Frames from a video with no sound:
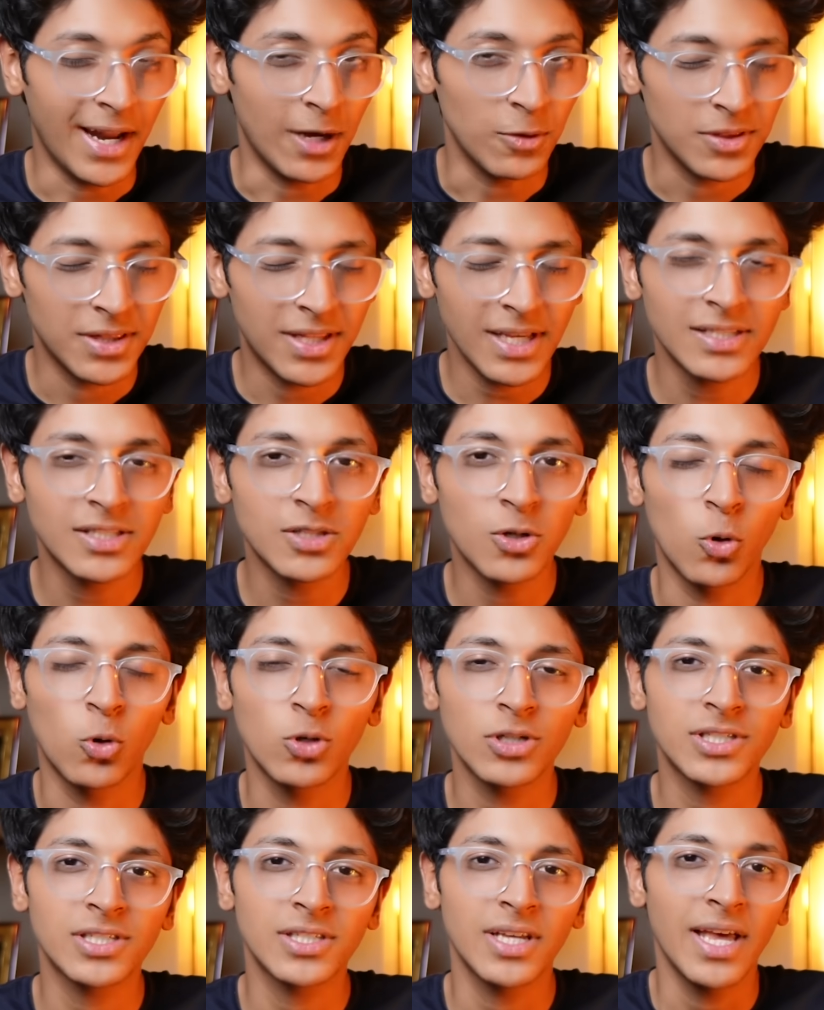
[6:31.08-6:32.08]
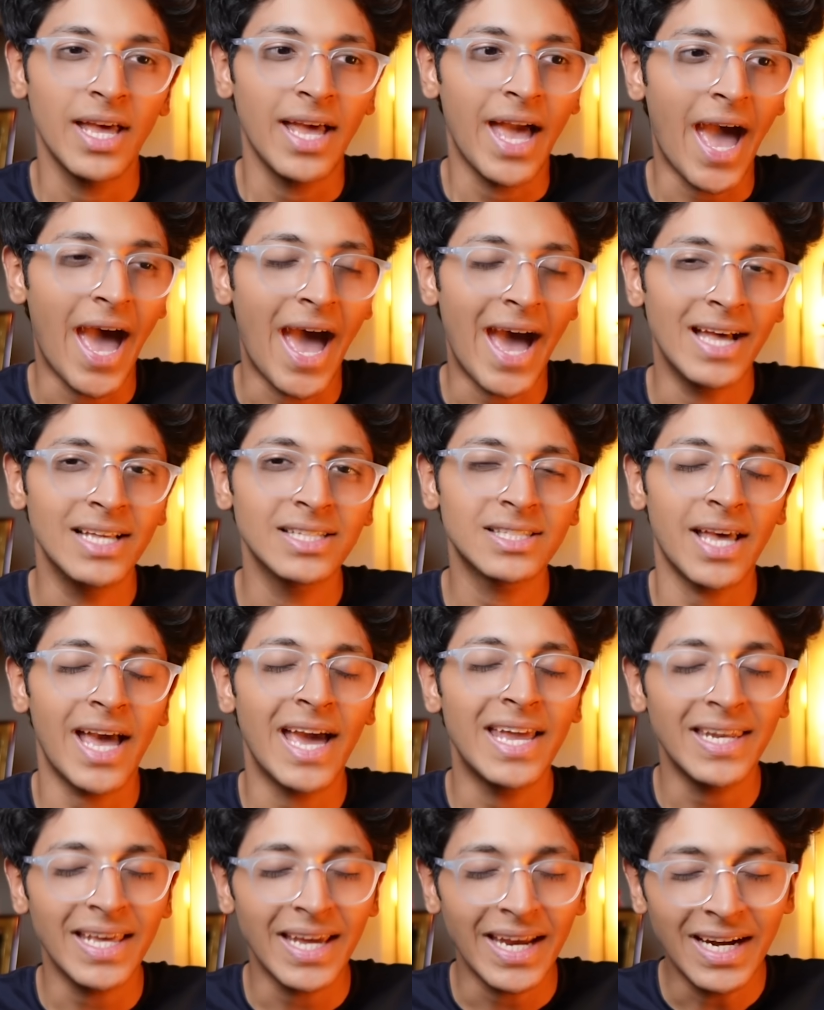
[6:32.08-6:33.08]
Now this course has
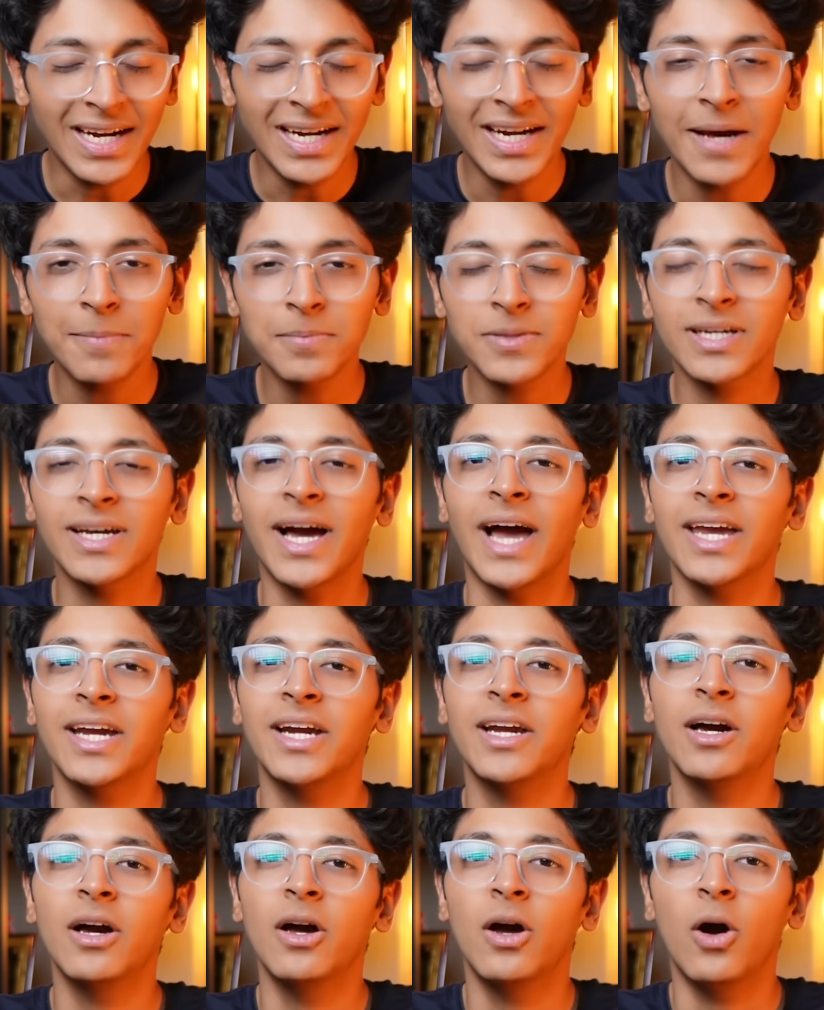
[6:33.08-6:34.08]
an in-depth guide